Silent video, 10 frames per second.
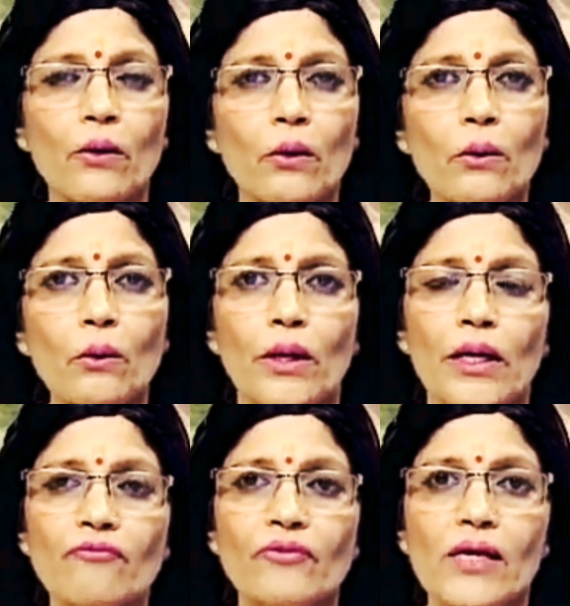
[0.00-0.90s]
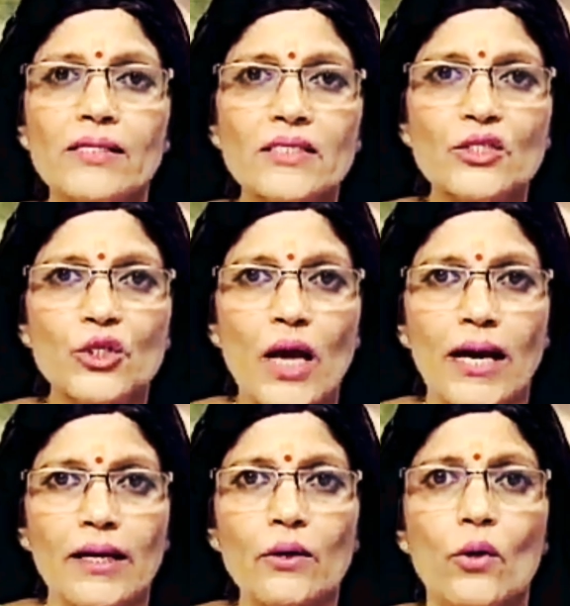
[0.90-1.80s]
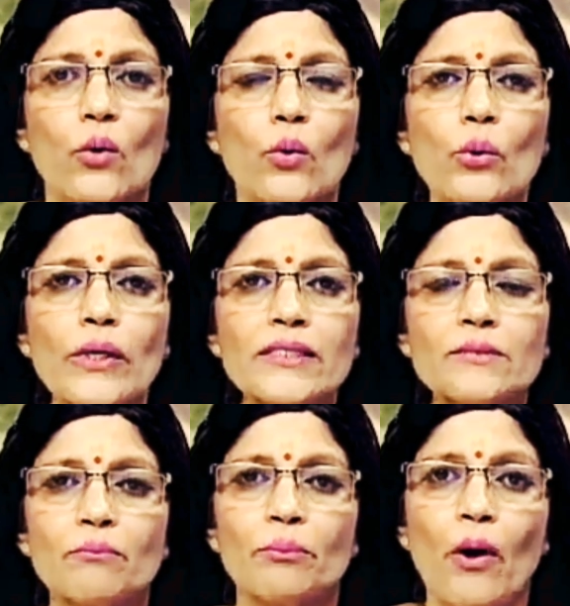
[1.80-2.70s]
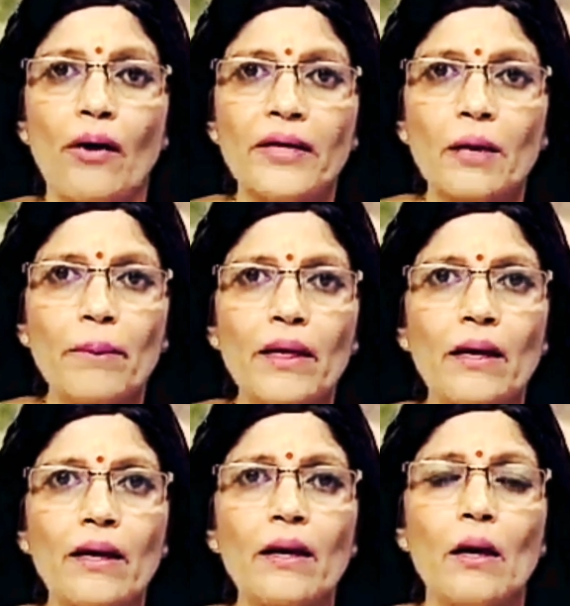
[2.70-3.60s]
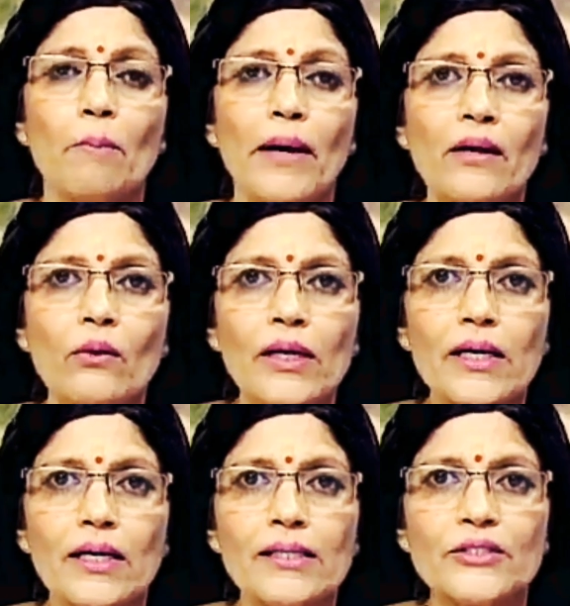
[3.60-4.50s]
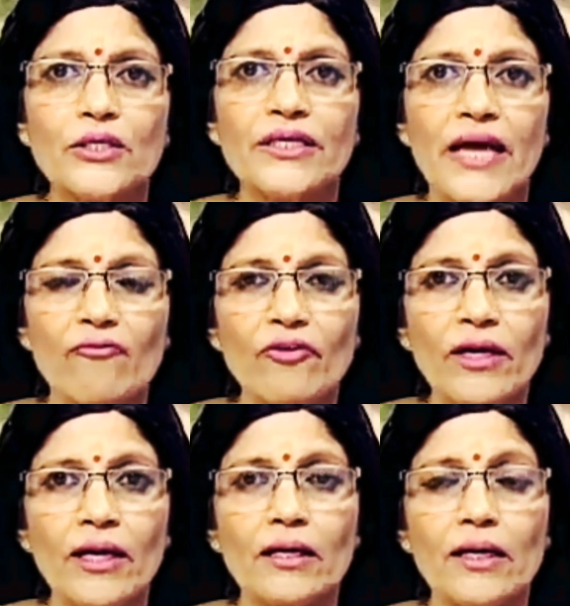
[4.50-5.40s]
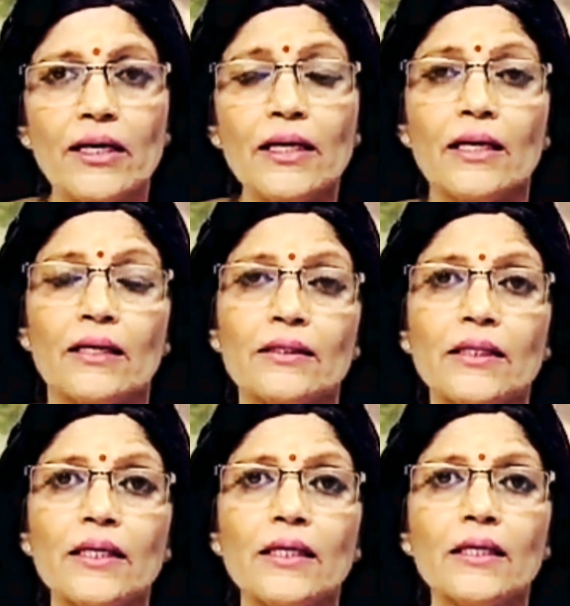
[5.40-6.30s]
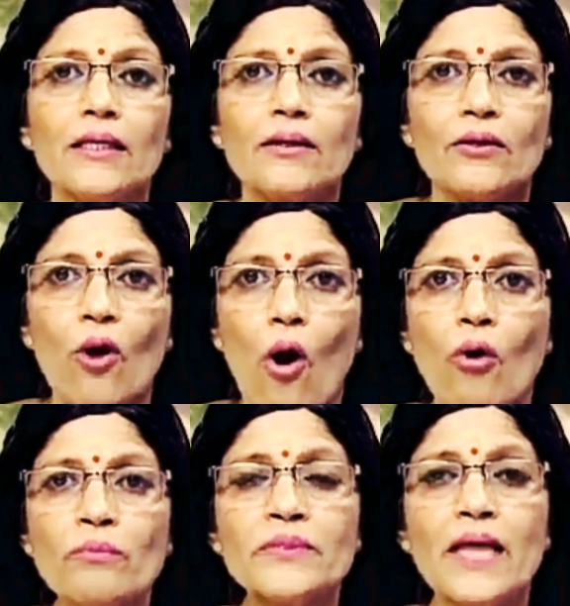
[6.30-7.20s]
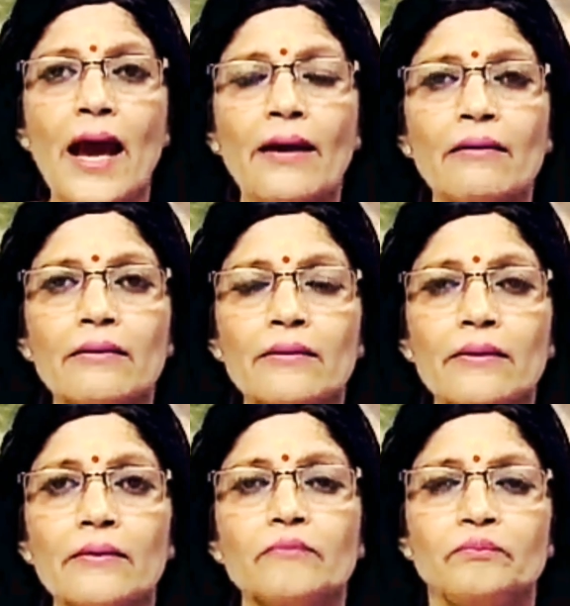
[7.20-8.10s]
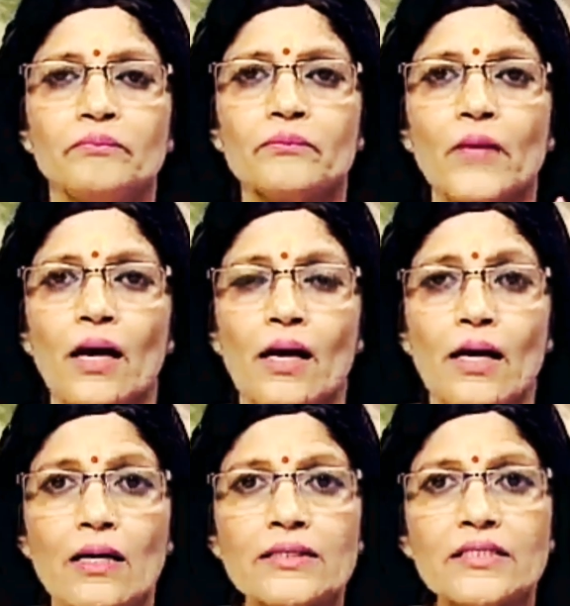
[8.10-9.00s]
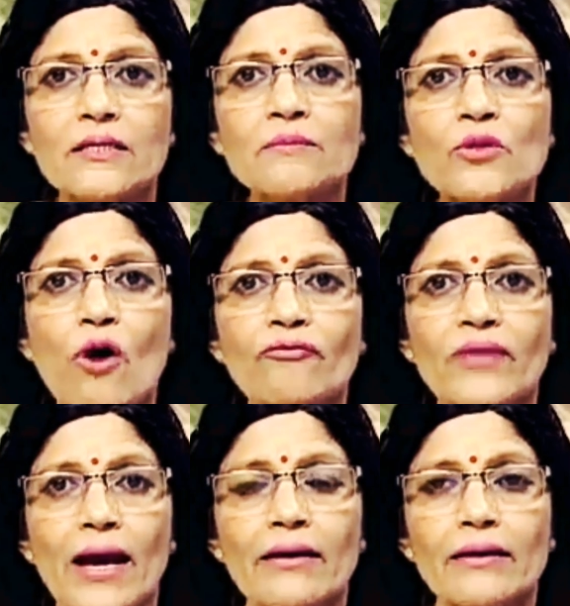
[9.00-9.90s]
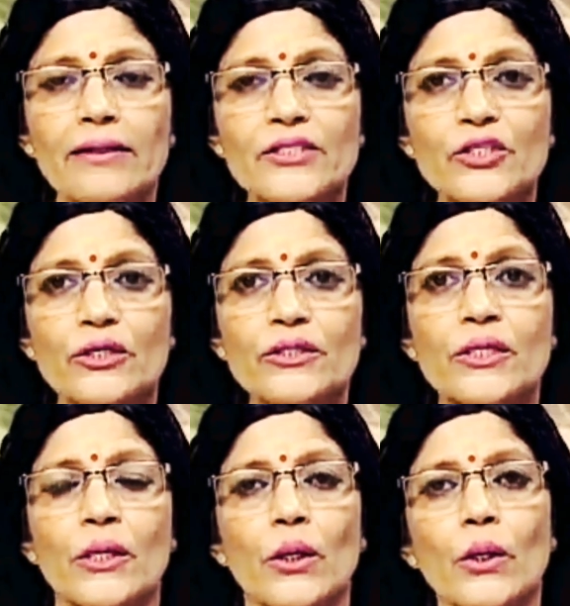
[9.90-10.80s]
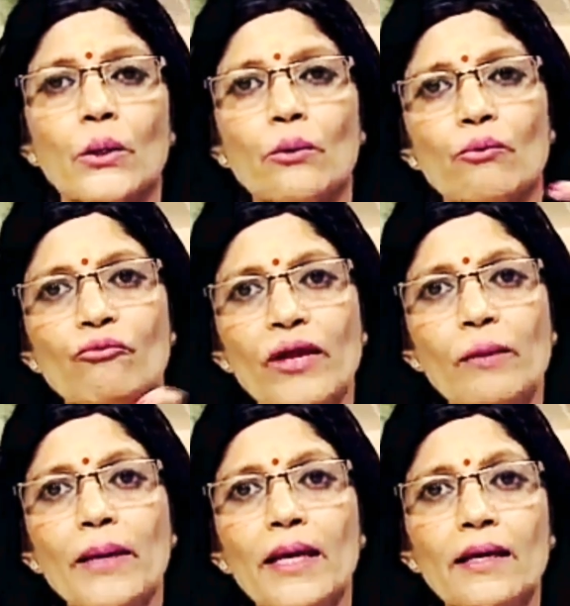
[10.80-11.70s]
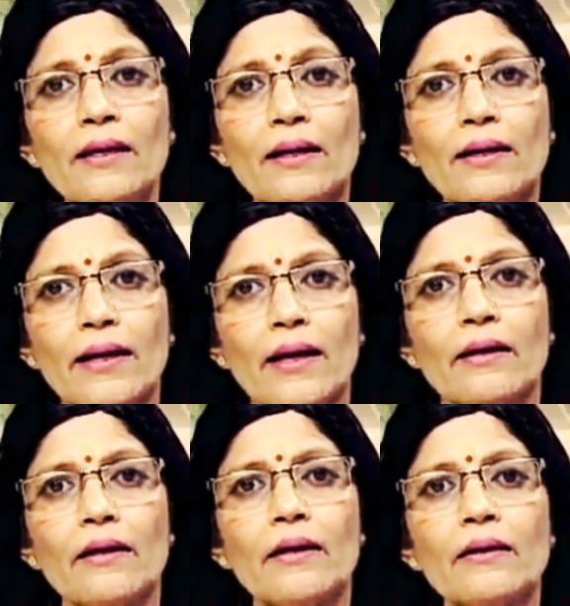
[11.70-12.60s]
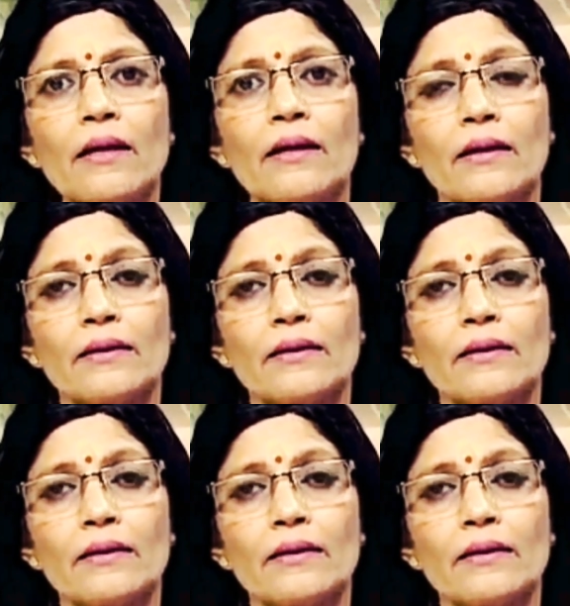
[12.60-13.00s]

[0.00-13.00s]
if there is a child who is brought up in a particular culture, definitely the norms and customs of that cultures will be inculcated in